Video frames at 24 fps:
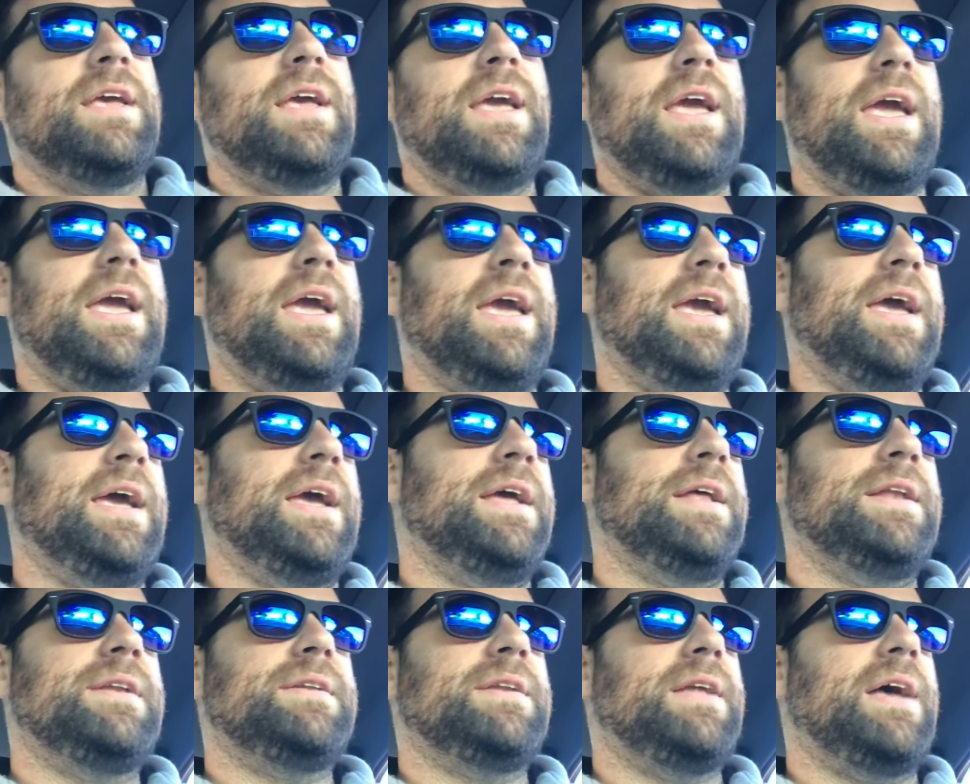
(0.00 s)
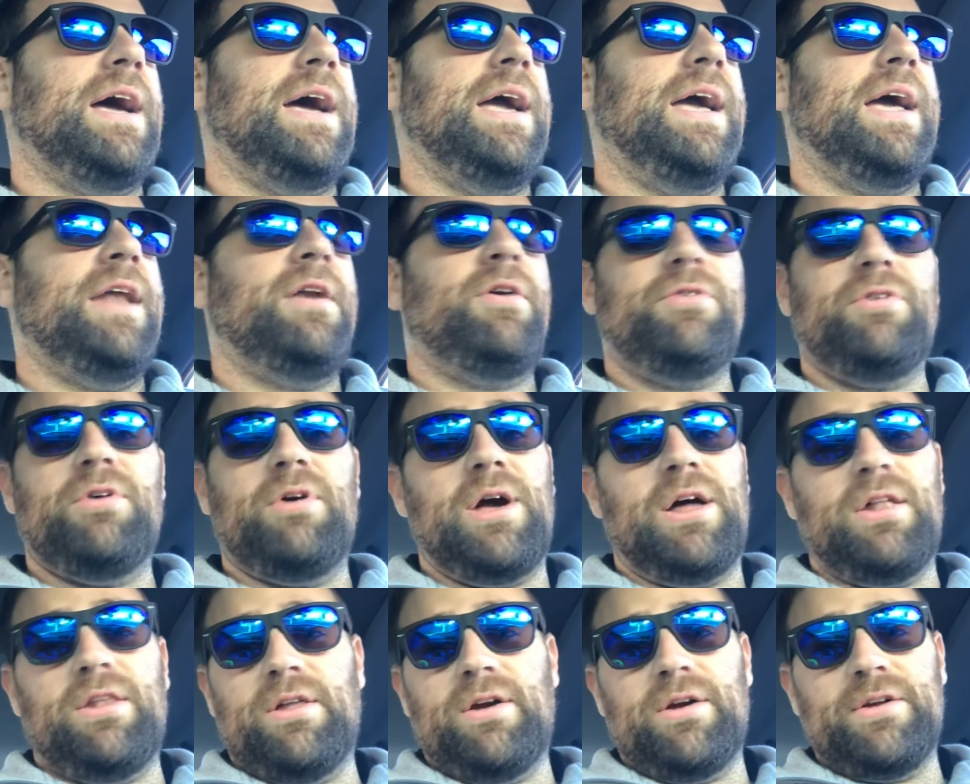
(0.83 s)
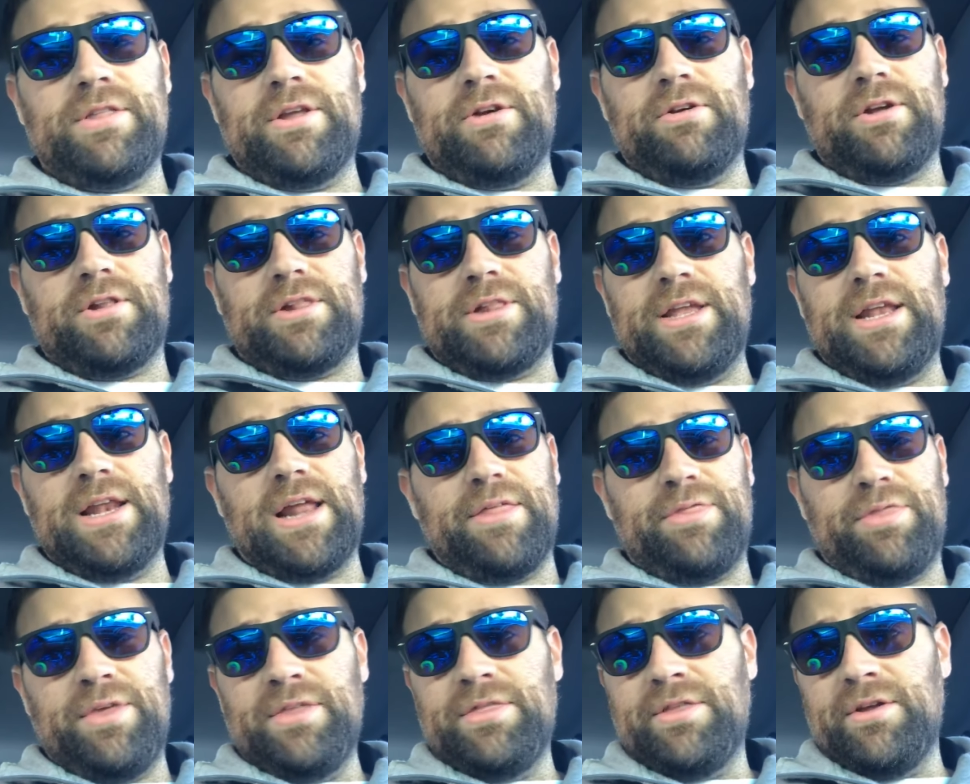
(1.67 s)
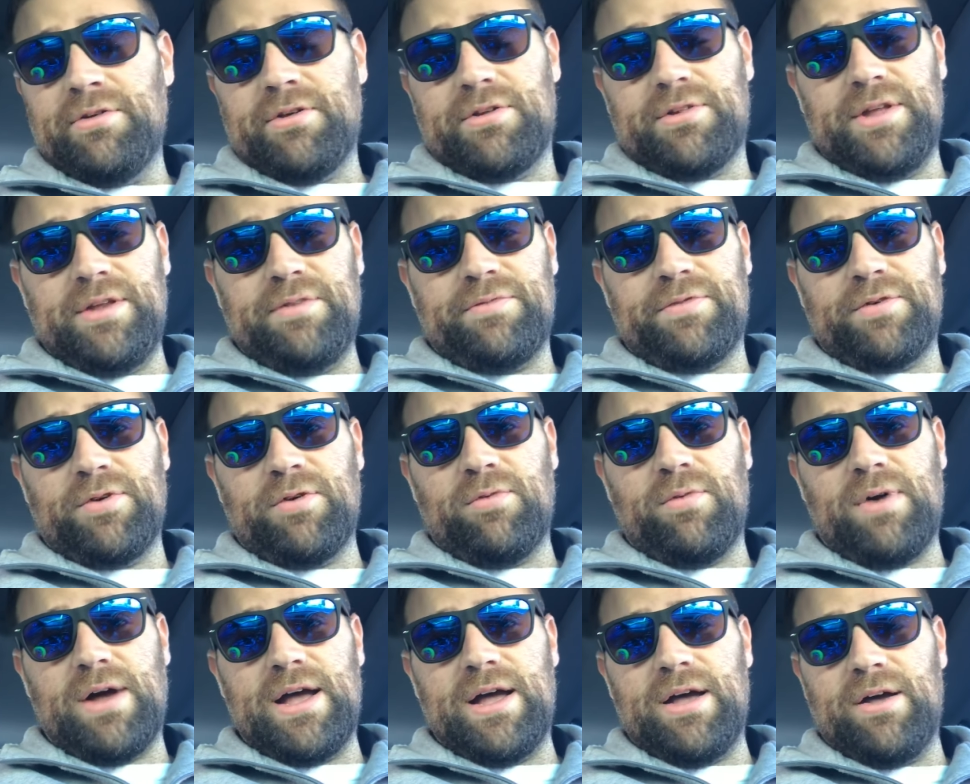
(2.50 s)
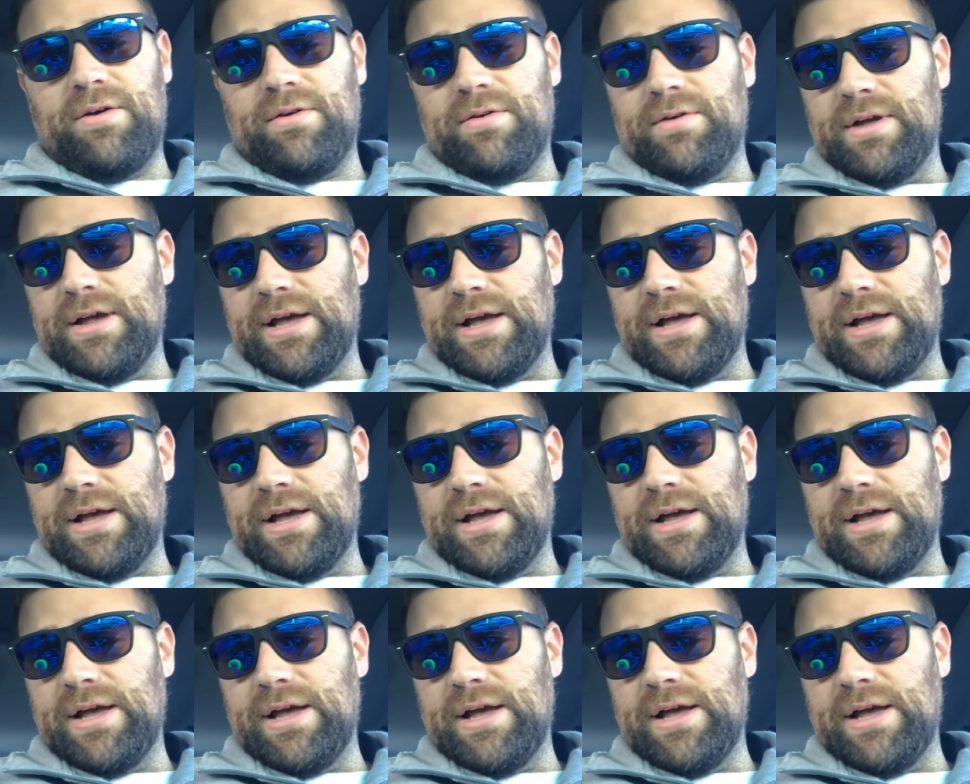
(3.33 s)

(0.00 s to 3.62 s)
And I, I don't know how long they were clean. I think they were clean for a while.